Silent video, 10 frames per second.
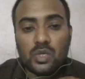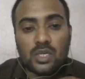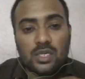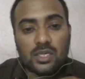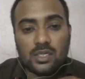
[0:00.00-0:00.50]

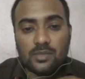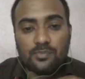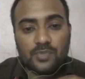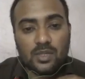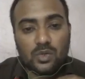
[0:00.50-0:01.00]

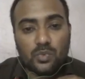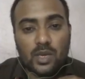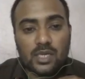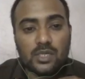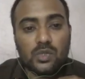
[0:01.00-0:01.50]

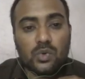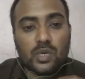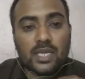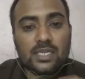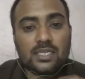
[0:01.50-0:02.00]
12? You
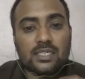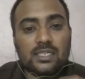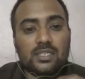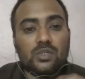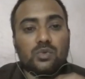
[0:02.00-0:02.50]
can
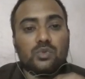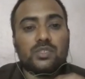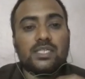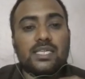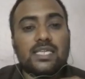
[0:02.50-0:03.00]

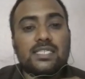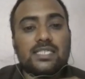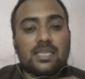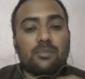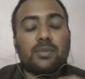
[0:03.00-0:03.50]
use
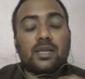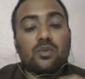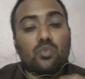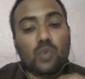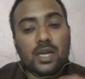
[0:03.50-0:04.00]
each number
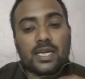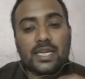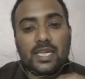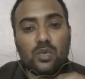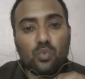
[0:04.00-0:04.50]

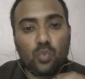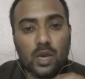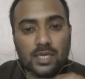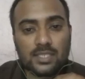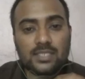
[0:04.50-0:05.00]
only
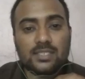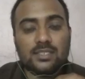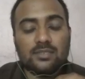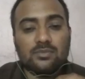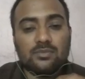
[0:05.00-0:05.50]
once.
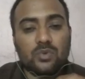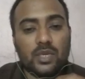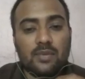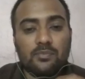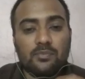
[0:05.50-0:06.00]

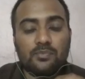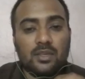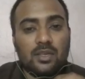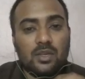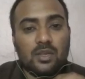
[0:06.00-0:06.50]
Okay,
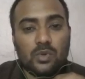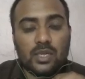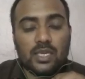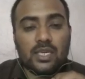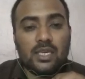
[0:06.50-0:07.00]

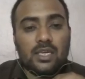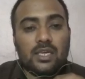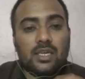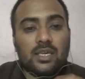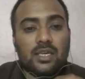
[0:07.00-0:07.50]
okay.
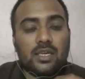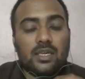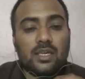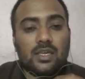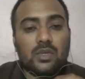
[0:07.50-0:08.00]

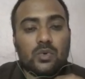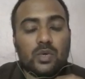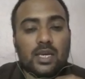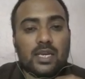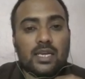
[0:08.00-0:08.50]

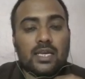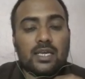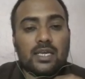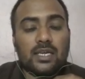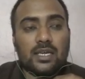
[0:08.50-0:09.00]
You can
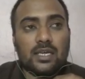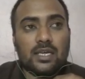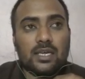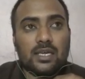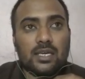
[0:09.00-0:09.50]

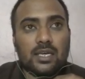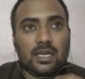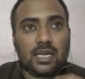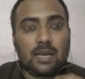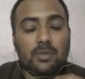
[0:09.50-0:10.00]

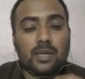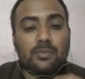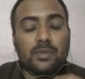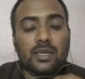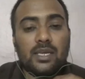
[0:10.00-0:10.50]

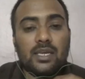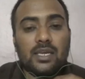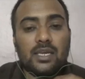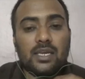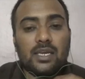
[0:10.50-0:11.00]
comment
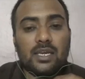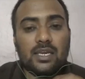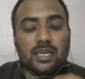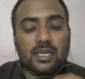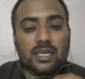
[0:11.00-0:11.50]
me
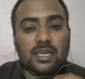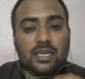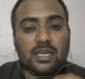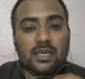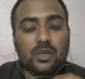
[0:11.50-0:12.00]

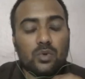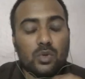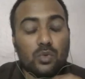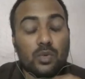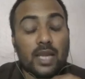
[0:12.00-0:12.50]

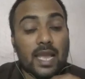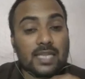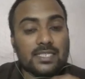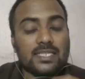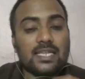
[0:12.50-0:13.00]
your
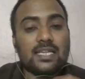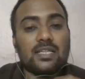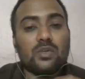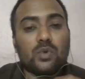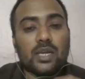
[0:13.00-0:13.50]

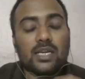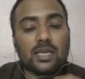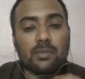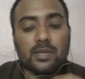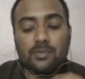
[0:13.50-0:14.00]
answer. You
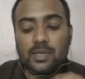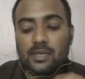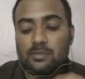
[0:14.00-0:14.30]
can comment me.